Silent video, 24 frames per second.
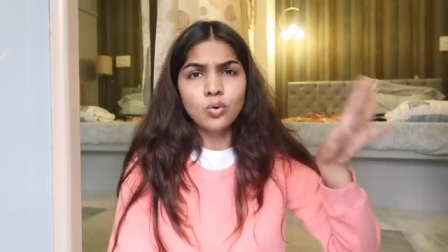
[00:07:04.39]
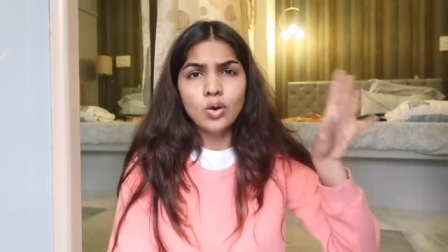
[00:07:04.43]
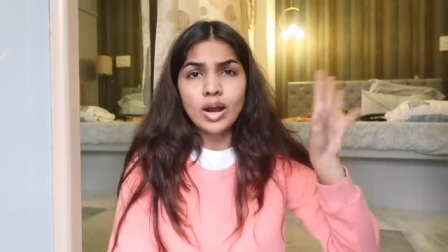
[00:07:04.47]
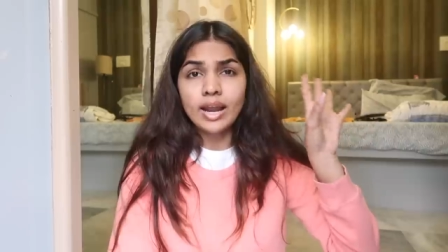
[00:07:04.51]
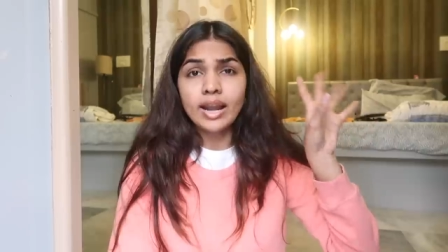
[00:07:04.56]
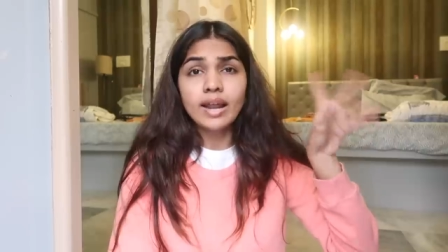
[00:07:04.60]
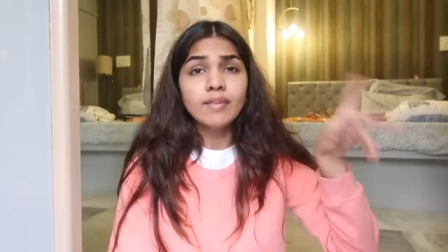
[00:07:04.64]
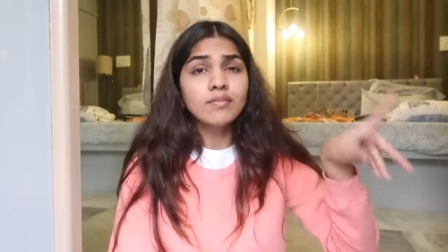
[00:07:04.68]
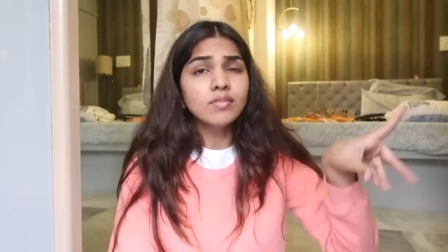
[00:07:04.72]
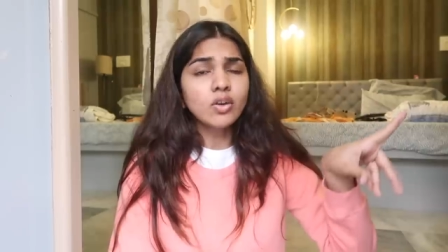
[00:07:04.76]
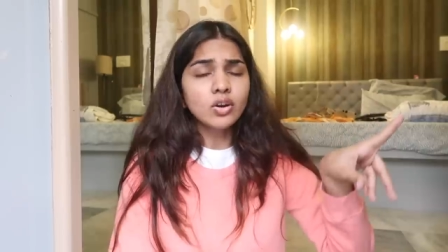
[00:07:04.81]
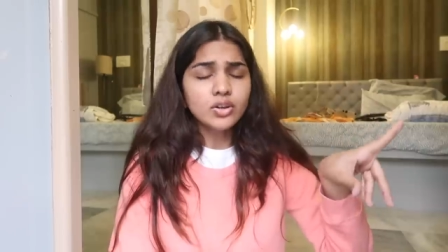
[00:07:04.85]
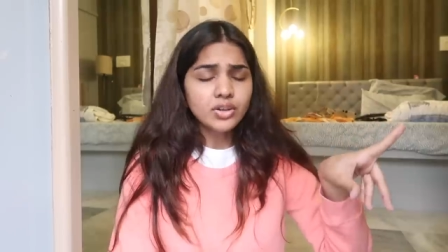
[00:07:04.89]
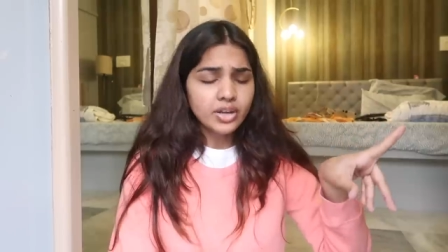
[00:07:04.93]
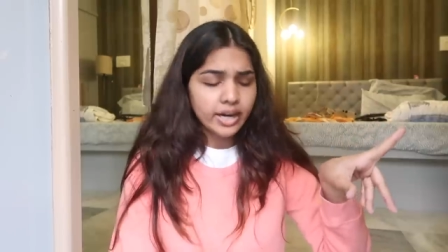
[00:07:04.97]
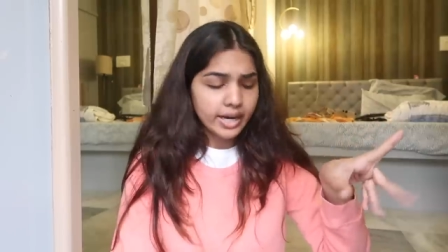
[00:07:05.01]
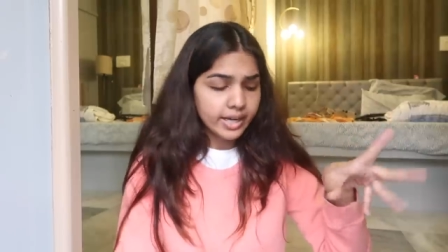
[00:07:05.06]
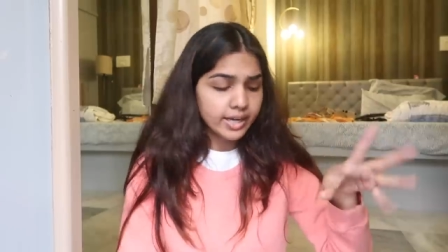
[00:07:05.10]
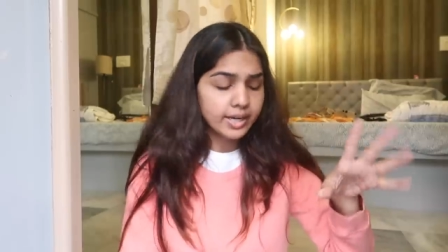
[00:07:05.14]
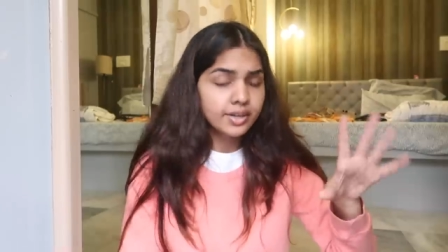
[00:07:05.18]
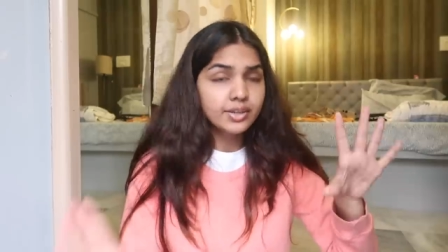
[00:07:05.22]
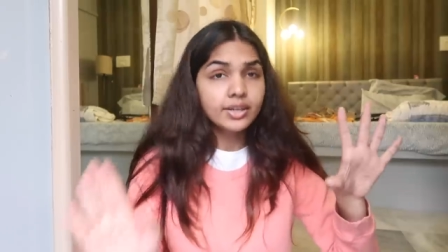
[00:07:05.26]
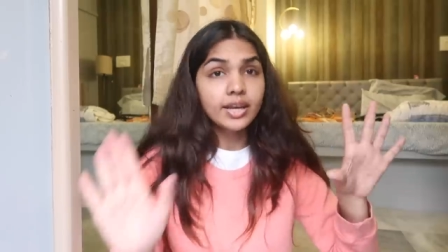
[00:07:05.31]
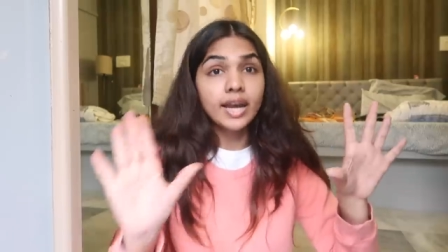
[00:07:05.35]
And I've not
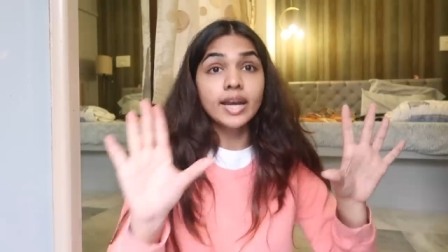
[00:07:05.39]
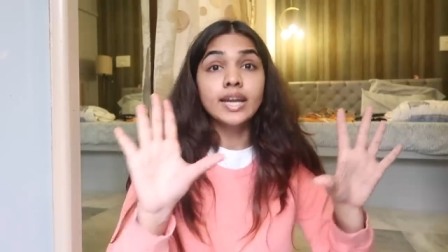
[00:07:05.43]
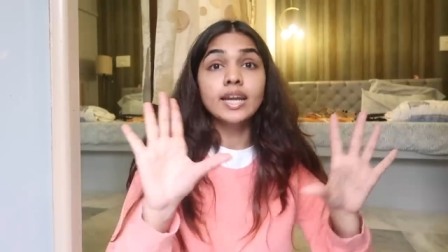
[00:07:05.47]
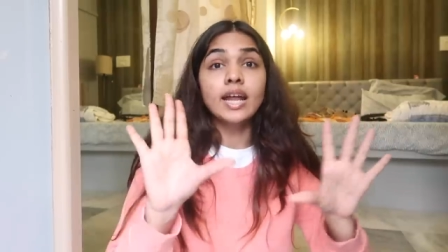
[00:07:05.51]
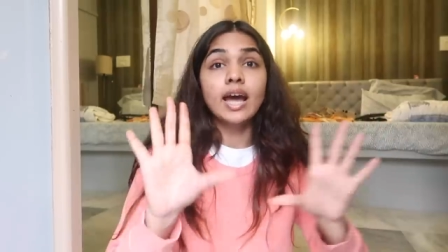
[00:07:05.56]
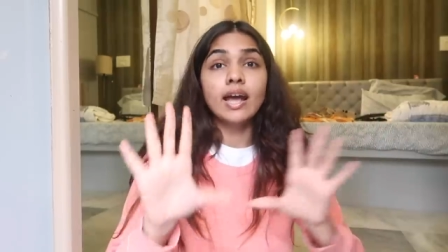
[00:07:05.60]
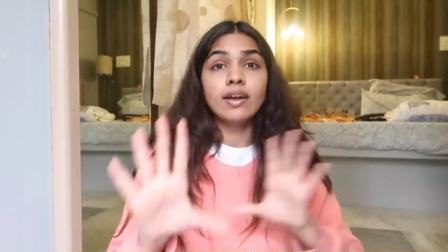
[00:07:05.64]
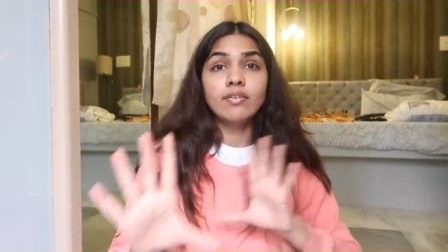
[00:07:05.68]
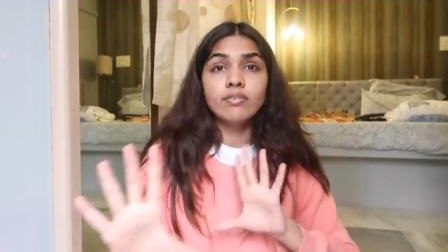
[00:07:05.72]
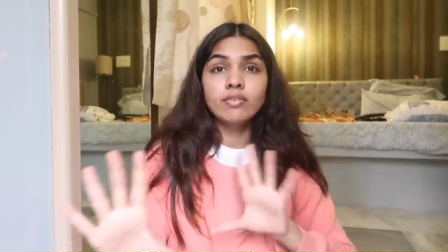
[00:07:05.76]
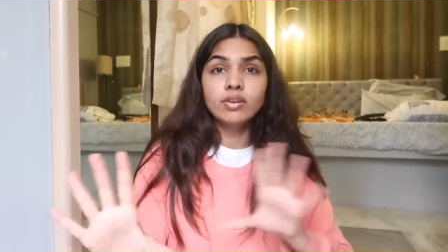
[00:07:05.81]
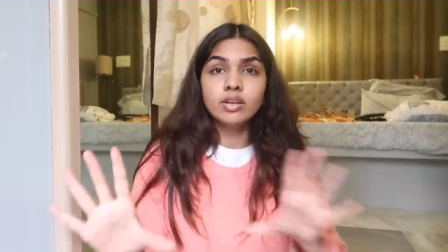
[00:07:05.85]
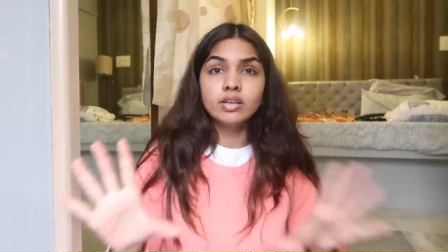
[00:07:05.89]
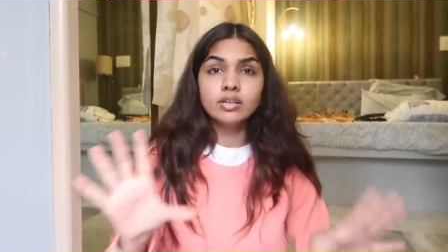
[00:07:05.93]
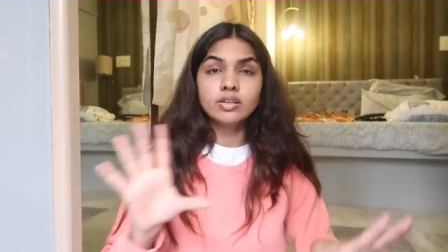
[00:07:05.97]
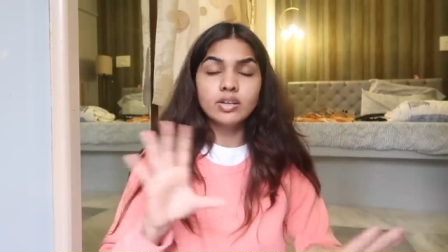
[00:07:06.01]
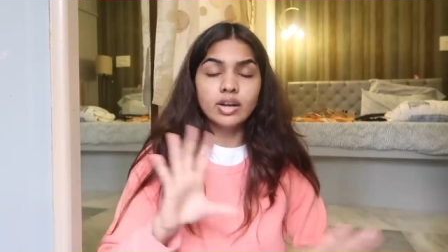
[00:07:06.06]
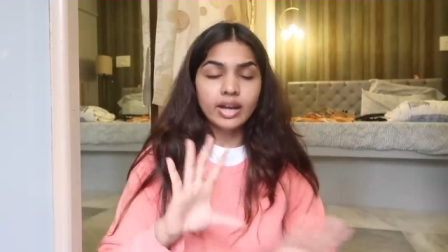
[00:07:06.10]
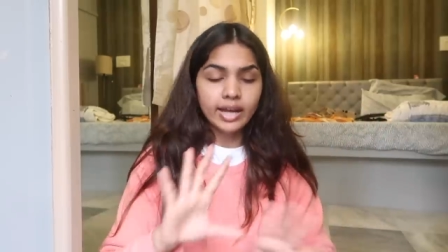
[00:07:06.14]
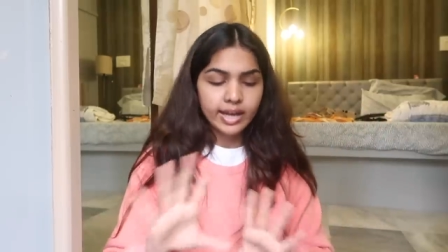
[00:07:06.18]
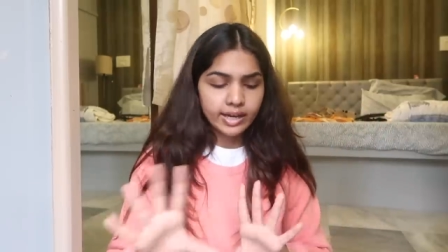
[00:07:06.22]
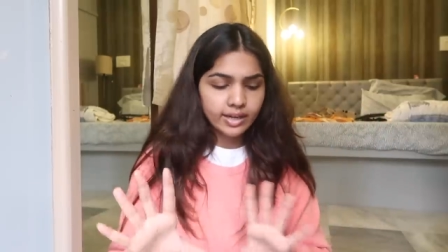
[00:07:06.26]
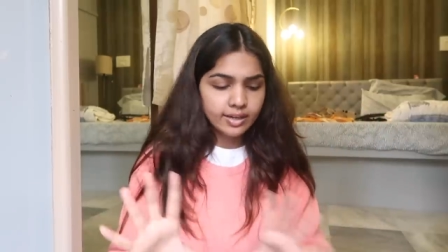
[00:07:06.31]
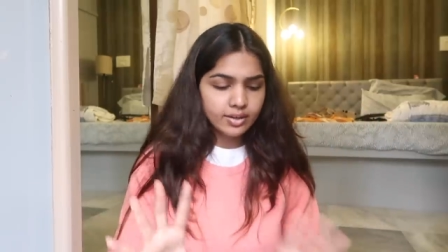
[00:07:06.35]
tried it yet. I will
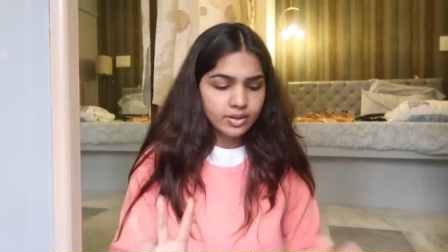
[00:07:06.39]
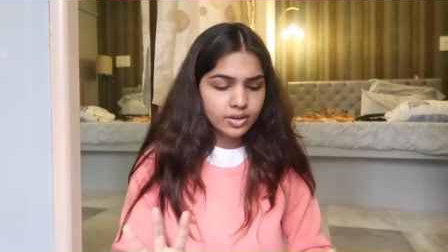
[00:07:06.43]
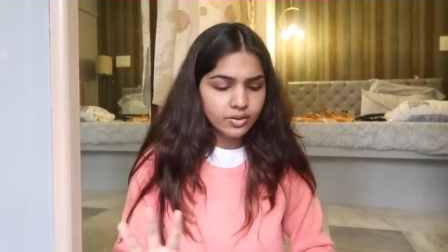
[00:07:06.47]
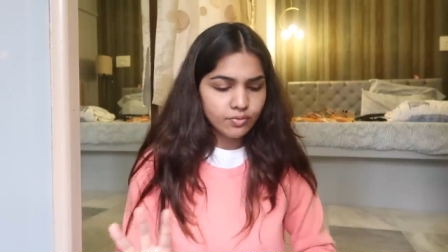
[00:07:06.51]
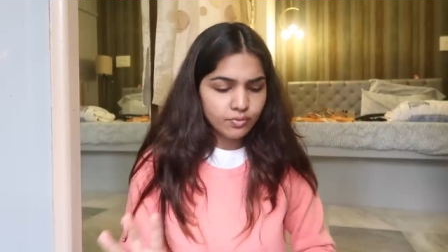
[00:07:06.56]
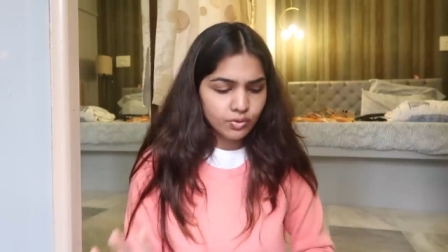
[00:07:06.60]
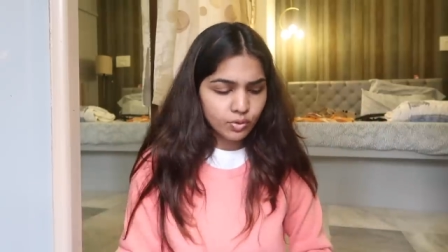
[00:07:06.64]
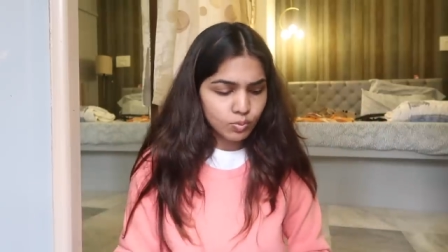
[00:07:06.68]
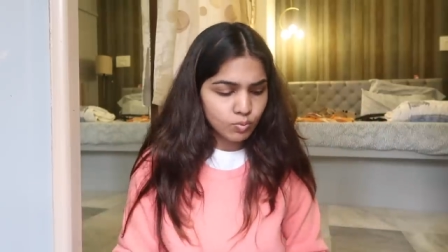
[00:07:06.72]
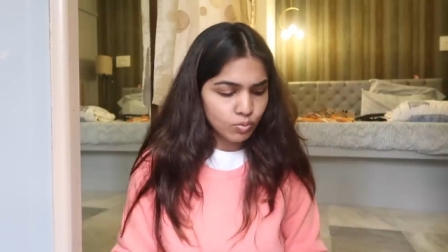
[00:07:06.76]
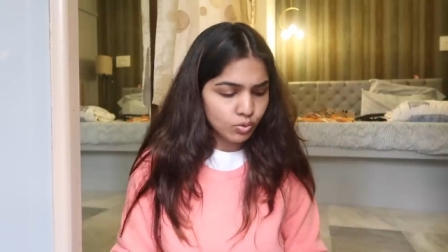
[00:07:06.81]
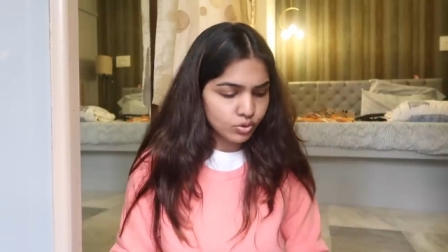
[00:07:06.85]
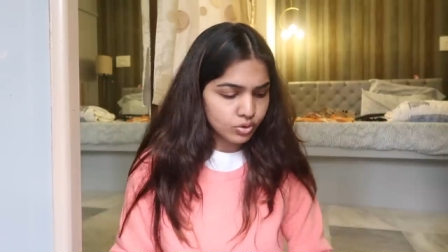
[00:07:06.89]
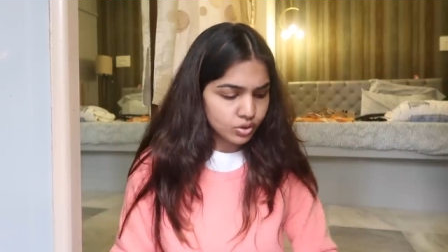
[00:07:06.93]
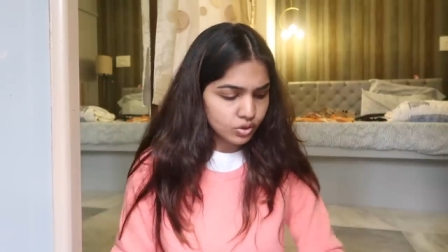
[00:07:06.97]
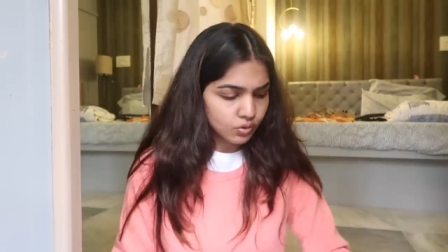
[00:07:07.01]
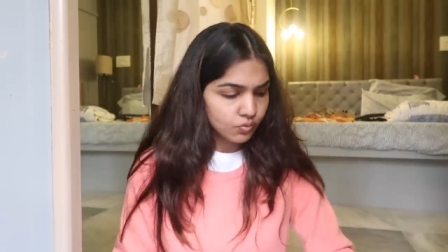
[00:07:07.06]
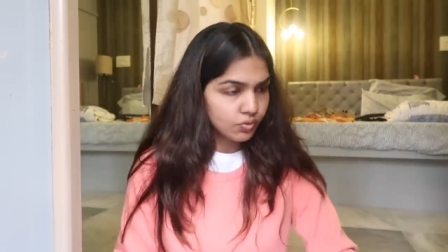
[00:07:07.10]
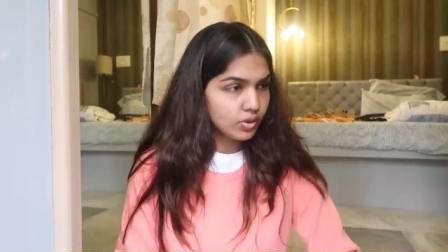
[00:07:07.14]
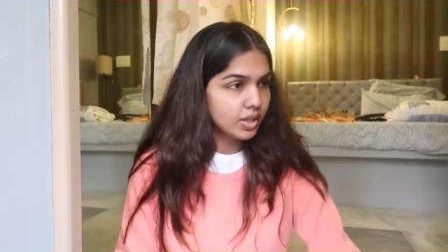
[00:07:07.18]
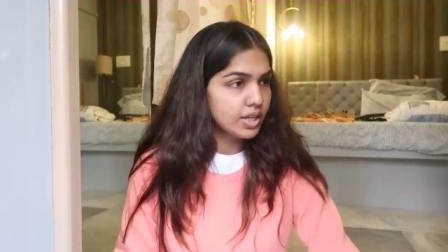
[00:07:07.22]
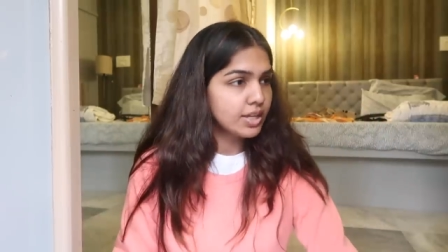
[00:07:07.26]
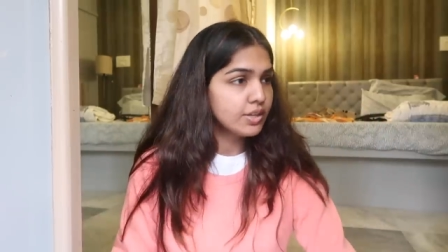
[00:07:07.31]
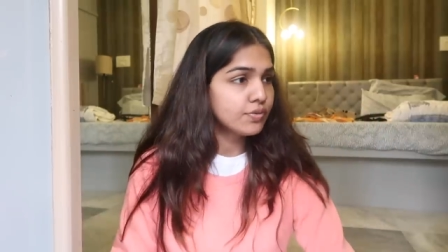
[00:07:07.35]
try and review most
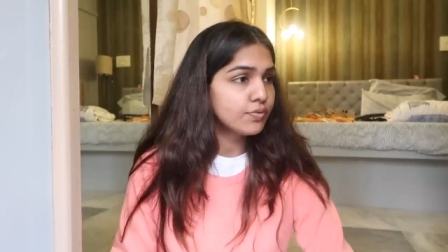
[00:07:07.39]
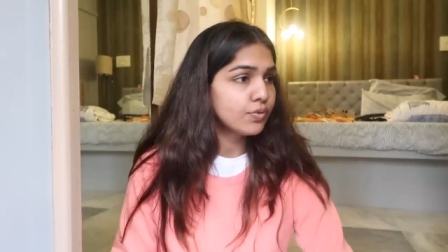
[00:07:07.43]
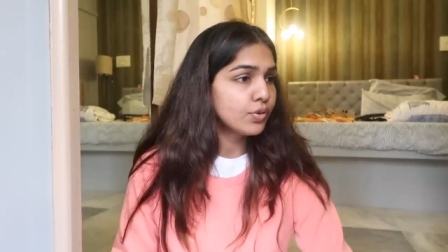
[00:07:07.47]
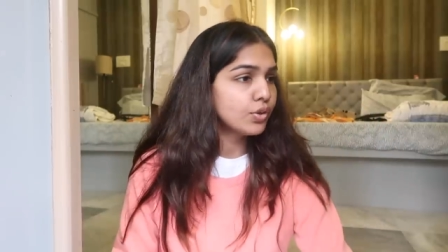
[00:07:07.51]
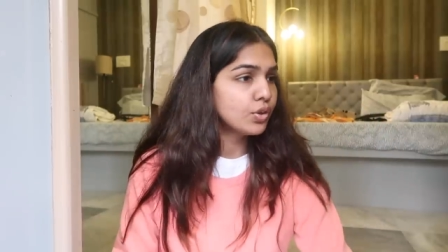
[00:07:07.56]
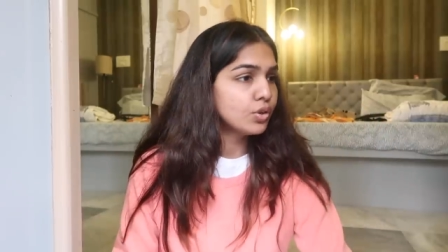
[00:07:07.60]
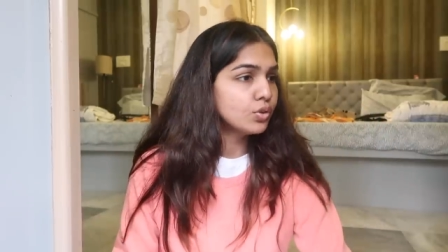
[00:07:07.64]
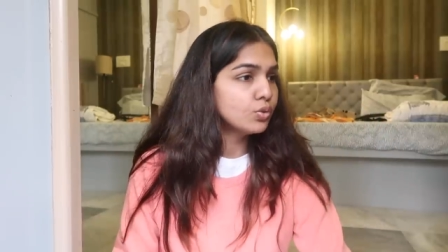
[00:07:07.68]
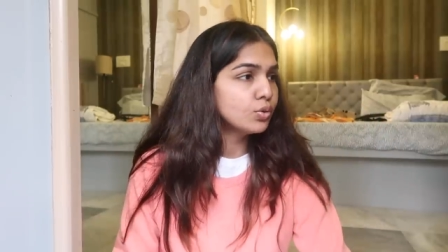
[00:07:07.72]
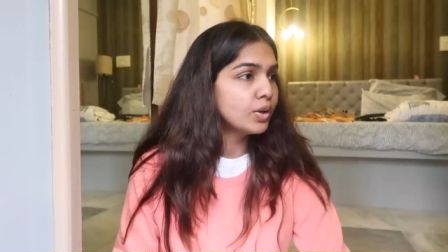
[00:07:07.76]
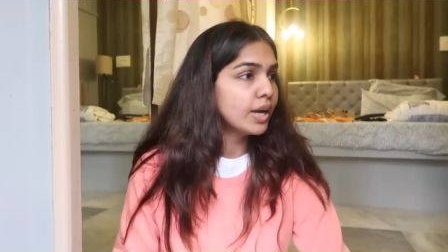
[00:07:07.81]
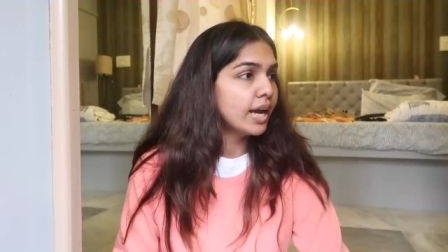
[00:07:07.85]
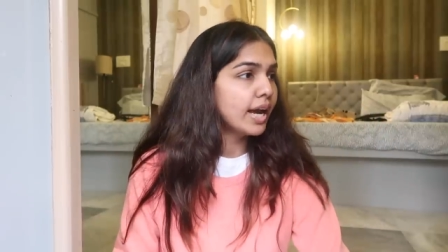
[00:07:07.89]
of these for you